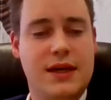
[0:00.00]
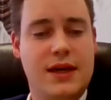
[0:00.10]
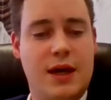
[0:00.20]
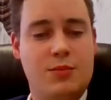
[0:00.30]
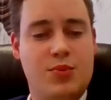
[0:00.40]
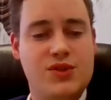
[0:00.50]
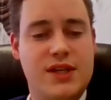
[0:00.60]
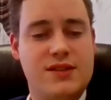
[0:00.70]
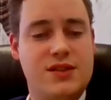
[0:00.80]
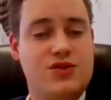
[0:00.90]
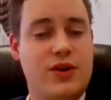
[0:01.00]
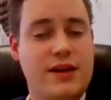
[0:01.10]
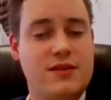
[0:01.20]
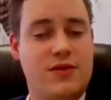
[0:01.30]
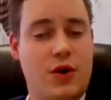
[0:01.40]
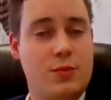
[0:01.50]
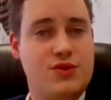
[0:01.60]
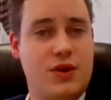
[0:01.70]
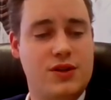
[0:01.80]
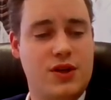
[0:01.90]
and presents an attractive
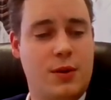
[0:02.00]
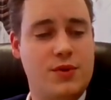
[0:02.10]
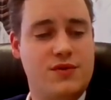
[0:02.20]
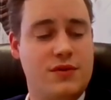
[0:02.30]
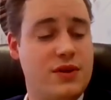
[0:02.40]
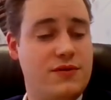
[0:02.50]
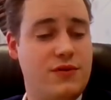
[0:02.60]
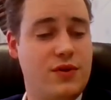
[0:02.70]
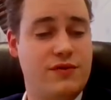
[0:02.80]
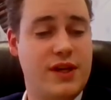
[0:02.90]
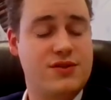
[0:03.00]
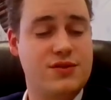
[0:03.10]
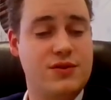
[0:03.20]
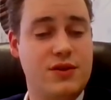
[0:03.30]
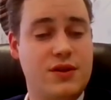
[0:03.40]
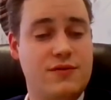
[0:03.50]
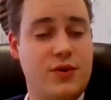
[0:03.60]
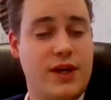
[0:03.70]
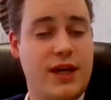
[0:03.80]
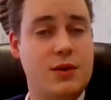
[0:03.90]
arbitrage opportunity for investors looking for
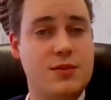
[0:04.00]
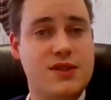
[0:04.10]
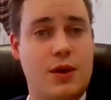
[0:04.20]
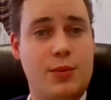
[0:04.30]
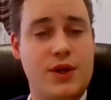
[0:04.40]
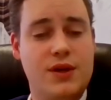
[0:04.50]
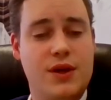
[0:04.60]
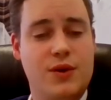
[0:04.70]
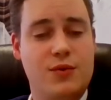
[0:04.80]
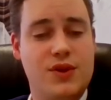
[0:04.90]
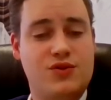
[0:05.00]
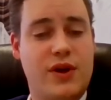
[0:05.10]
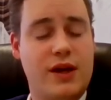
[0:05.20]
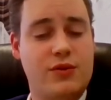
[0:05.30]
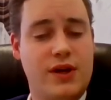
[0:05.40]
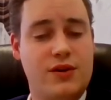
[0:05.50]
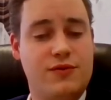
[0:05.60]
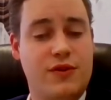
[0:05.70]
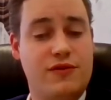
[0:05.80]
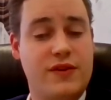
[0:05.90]
a cannabis company with a track record
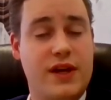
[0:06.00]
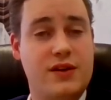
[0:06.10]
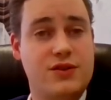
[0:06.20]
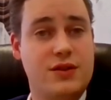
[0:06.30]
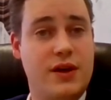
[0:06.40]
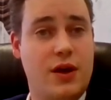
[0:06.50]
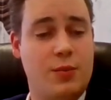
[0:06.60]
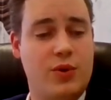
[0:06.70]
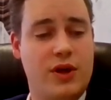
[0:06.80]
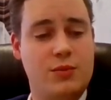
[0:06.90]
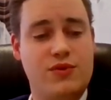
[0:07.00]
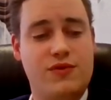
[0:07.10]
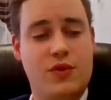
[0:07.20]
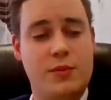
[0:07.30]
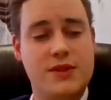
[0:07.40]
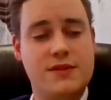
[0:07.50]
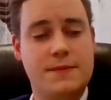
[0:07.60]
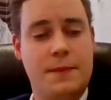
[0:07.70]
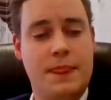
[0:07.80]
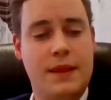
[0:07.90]
for financial and operating performance.
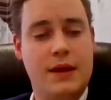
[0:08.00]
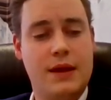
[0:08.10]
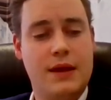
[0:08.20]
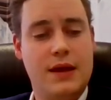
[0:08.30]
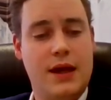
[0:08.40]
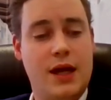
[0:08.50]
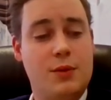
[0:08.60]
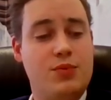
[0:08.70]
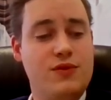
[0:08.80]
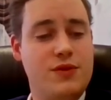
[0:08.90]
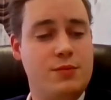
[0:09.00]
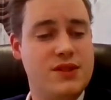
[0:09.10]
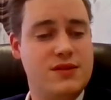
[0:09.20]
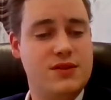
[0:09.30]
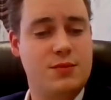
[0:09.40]
And a proven business